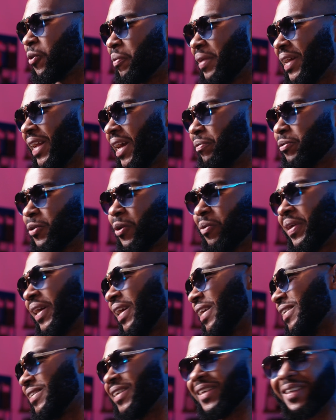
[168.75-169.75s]
on my laptop. Like
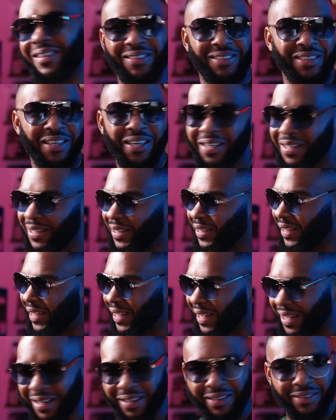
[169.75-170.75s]
I said, it's
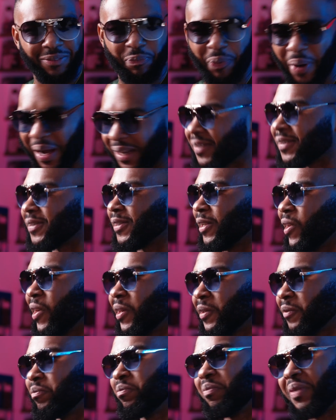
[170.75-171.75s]
I practice a
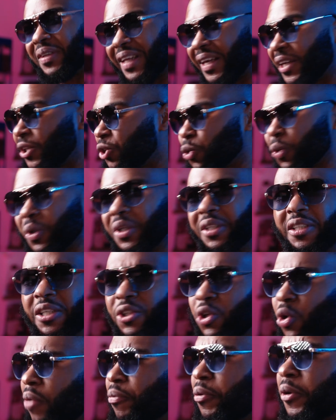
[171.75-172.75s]
lot, but they enjoyed it. Said,
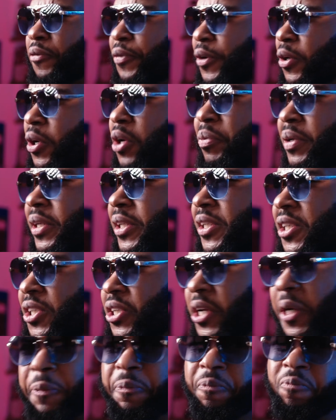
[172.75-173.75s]
"Yo, I've got a friend who can really
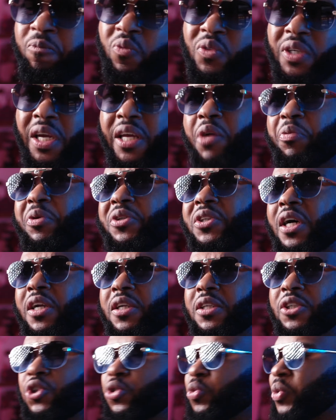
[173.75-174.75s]
DJ," and then we
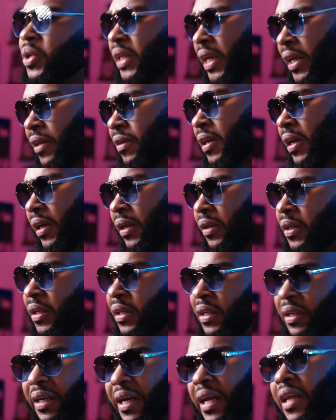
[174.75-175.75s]
started the student night thing,
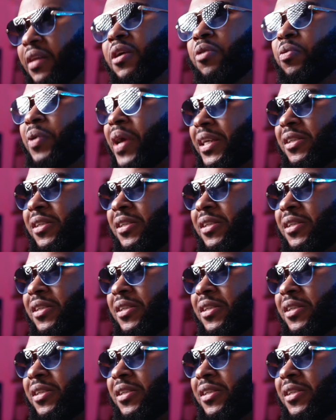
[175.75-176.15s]
and I think we